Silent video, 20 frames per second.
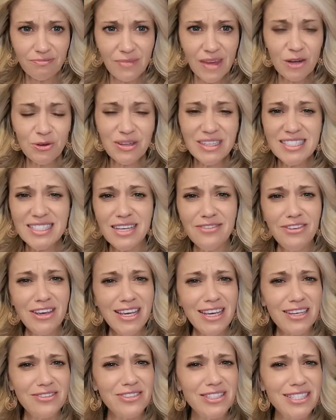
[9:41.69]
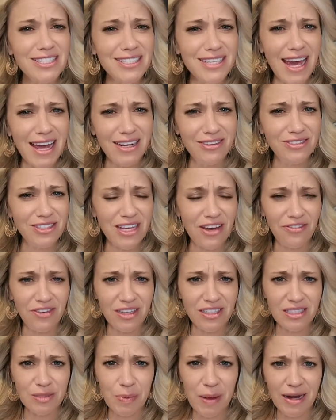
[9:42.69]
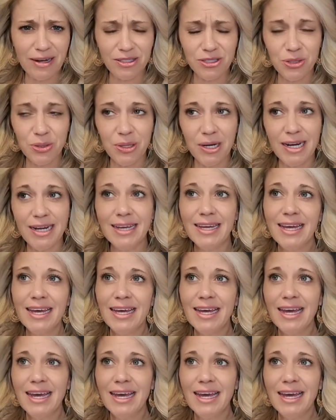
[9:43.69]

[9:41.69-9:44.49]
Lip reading: Receiving gifts is kind of self-explanatory,